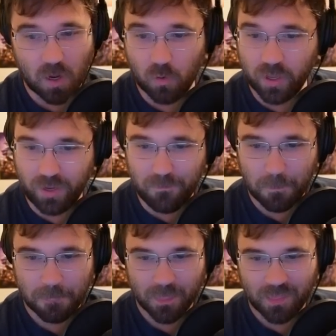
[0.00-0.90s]
Okay,
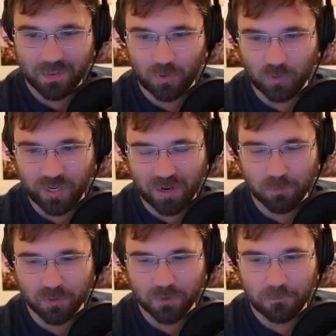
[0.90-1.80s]
an old
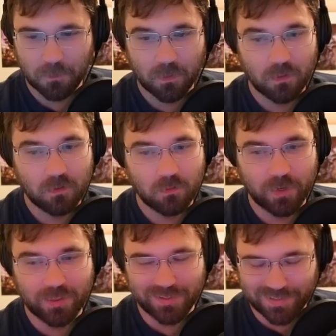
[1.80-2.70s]
Amber.
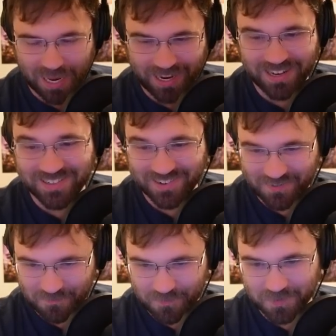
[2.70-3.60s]
We get the
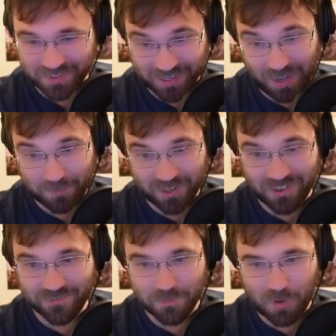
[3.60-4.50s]
copy
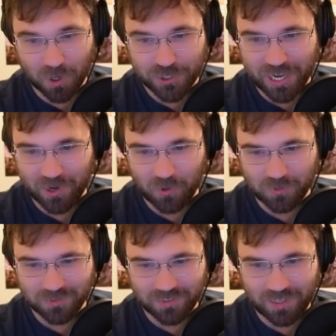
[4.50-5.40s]
of the
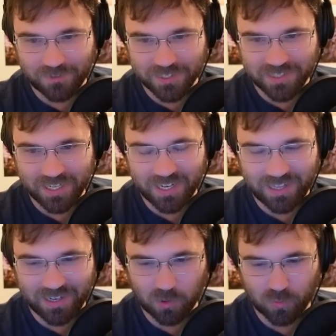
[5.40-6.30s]
Marshadow. Love to see it. And
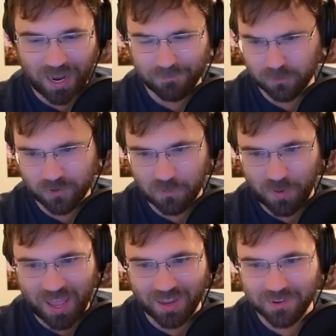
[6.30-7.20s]
then Graveler in the
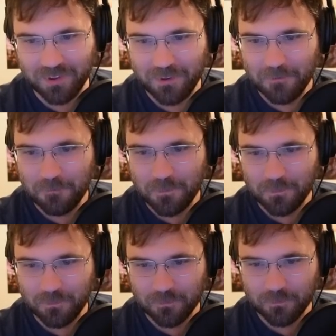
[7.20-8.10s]
back.
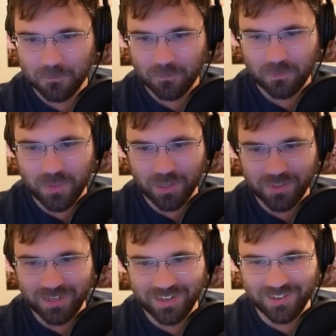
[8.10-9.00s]

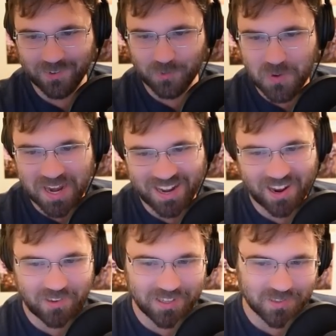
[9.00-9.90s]
Nothing great
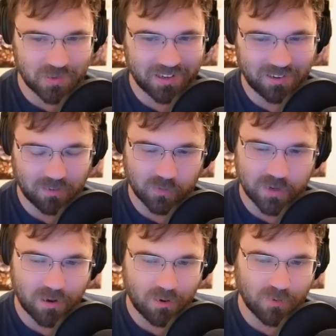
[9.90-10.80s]
out of this one. Oh
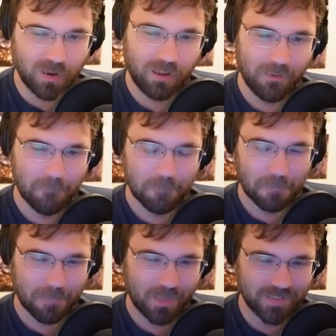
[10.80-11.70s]
no.
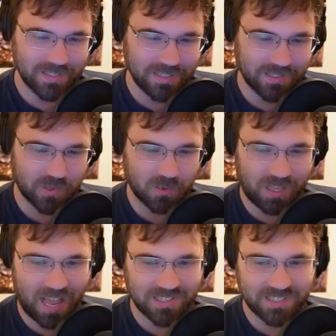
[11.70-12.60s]
Since this is our
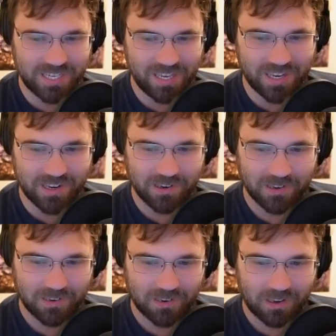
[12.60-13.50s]
last 10,
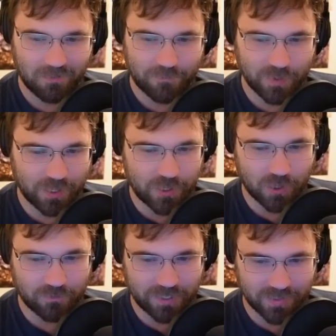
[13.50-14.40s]
I'm feeling
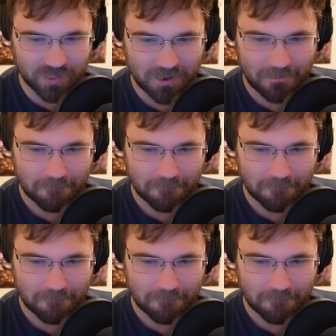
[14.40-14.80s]
nervous.